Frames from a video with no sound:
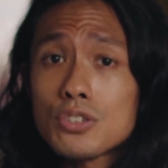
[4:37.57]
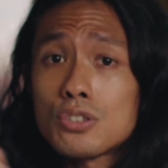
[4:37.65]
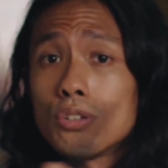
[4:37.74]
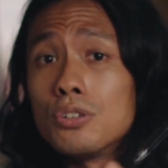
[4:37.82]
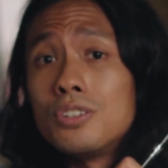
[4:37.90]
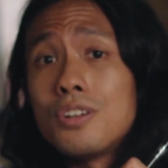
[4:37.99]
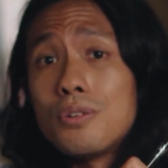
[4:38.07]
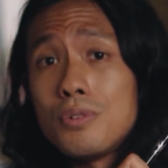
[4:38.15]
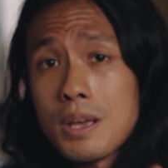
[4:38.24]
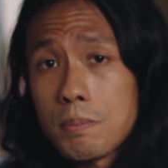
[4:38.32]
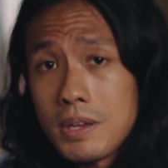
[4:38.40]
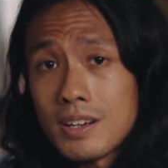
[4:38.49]
should
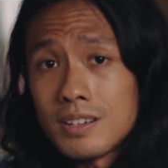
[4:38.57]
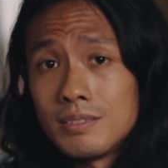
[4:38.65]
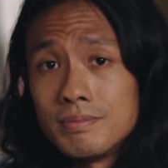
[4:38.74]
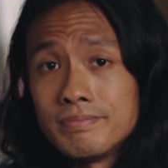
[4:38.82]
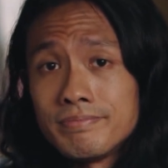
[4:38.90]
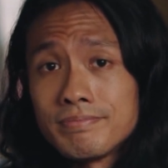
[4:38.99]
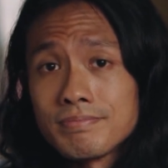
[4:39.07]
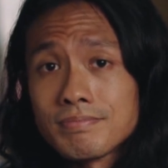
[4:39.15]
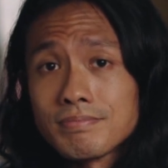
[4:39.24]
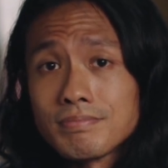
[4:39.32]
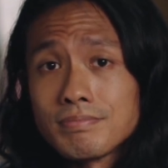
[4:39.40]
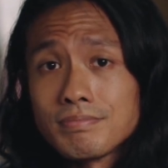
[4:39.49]
reappear.
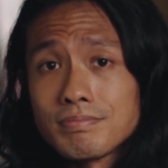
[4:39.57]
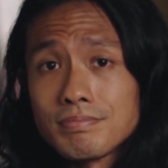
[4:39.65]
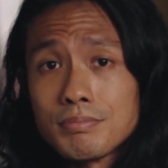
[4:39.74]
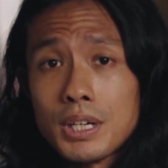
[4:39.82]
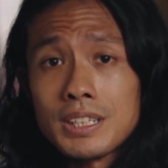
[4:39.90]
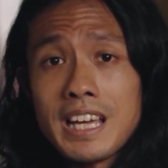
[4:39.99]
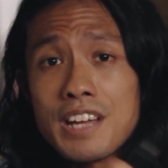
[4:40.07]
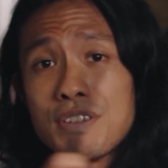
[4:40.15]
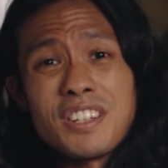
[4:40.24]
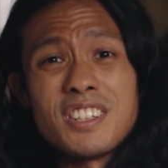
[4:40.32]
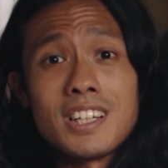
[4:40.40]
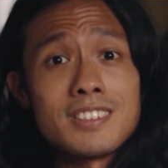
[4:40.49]
But I'd
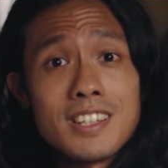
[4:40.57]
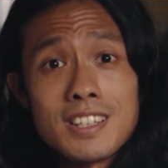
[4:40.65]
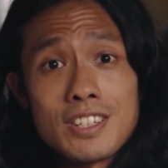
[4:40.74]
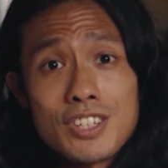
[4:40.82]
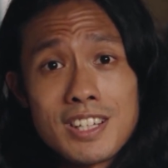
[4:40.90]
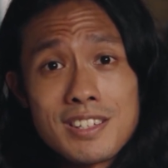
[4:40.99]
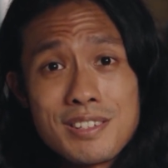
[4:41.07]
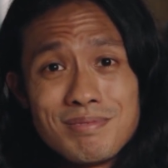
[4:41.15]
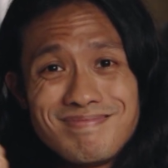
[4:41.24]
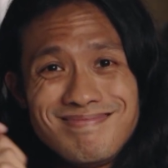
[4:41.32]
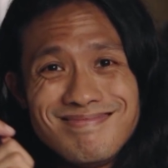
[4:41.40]
rather not take that chance.